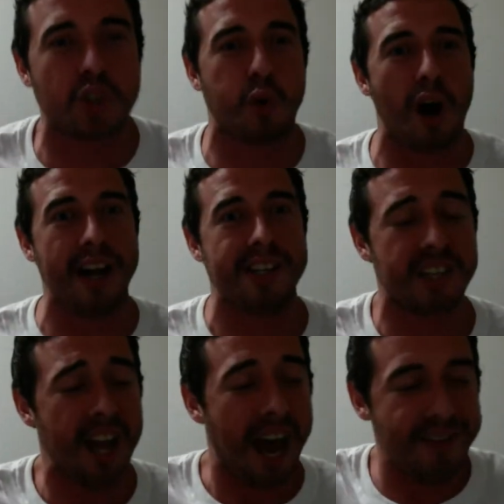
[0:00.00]

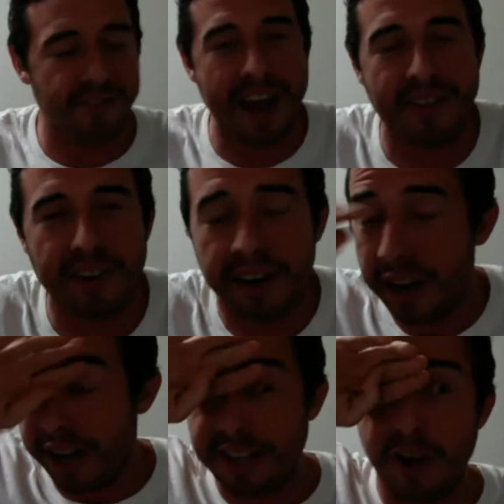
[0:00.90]
Christ.
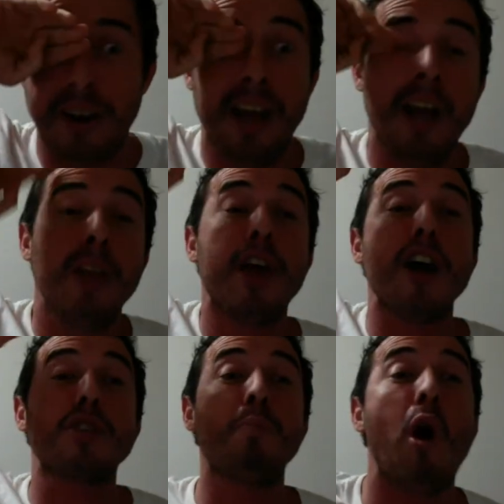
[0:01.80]
Dude,
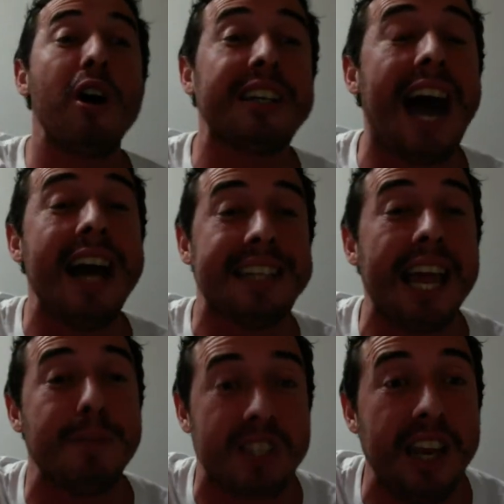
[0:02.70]
there's more
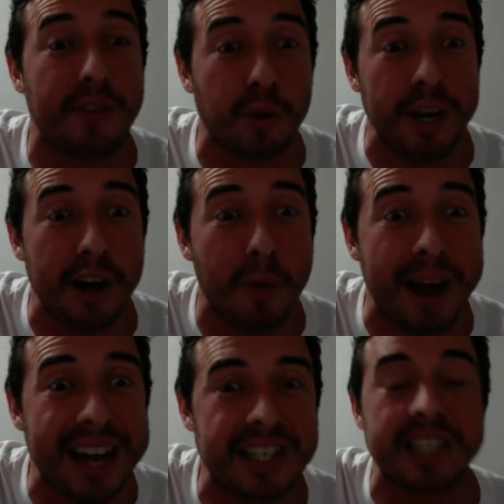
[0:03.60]
goddamn Steve Corino
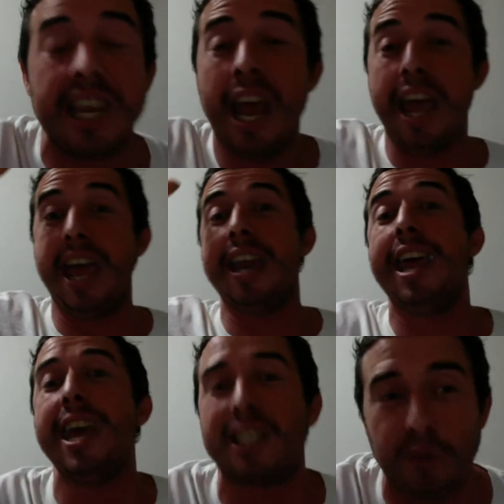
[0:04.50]
matches in
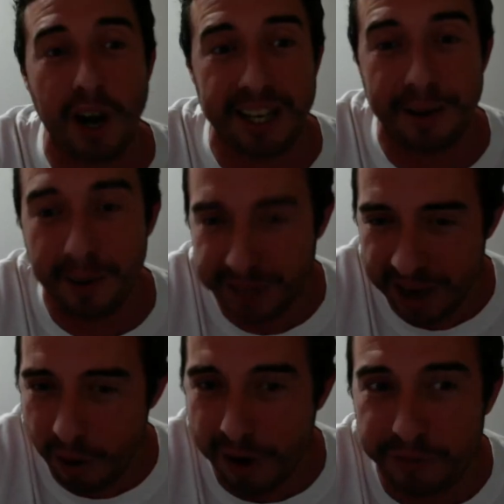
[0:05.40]
this fucking
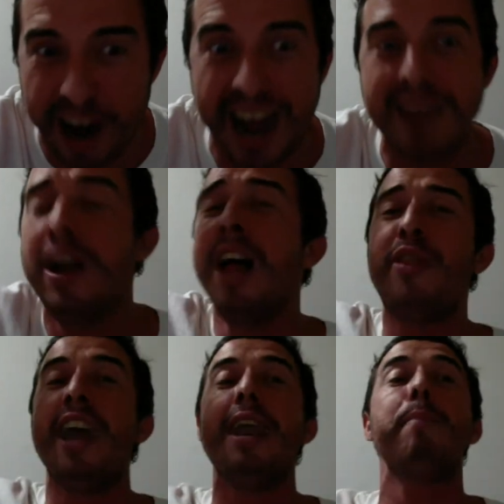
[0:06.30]
205
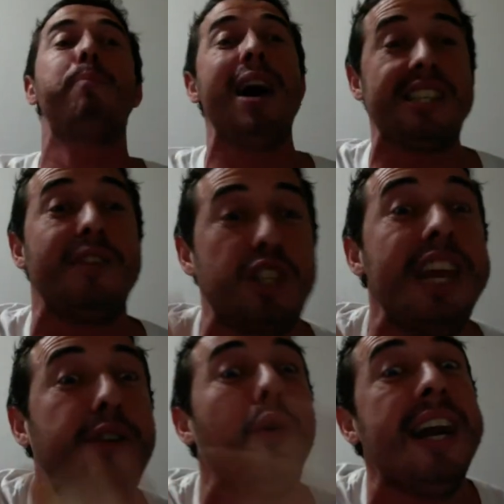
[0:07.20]
than the best of
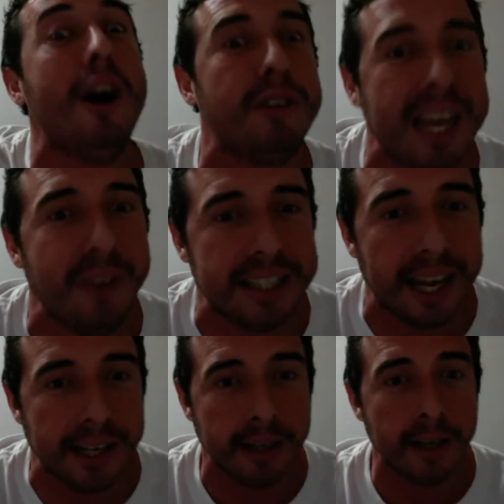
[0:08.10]
Steve Corino
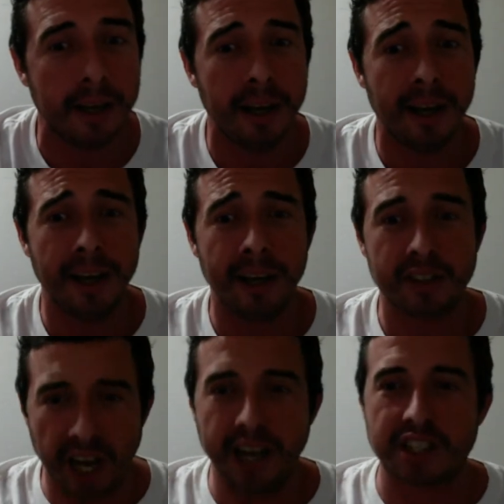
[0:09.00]
DVD.
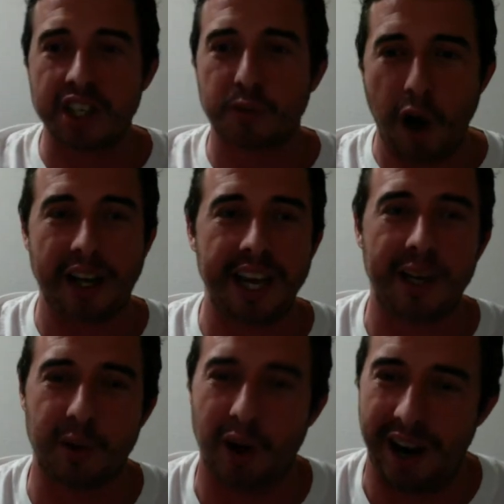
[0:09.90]
Jesus fucking
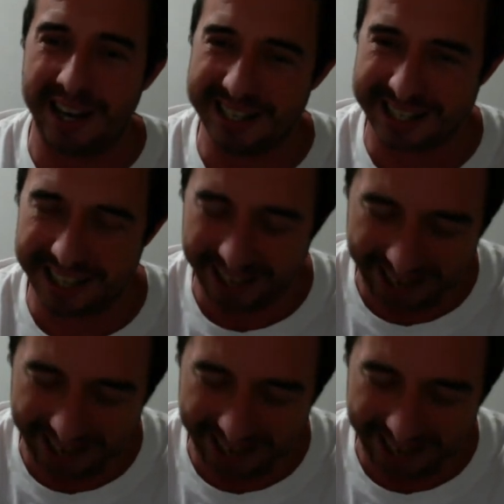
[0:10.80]
Christ.